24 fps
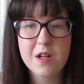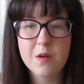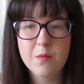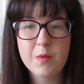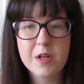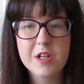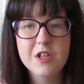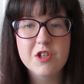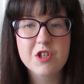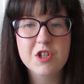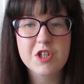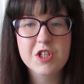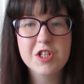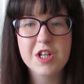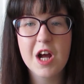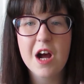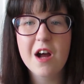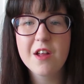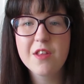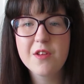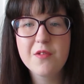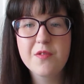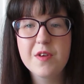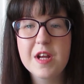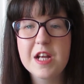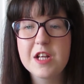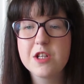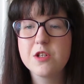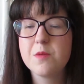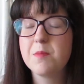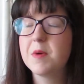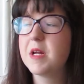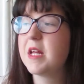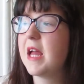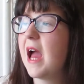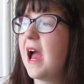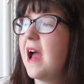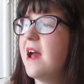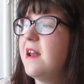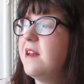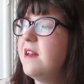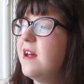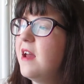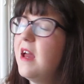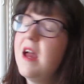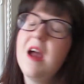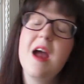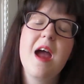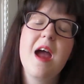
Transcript: and we can just start the phase up again.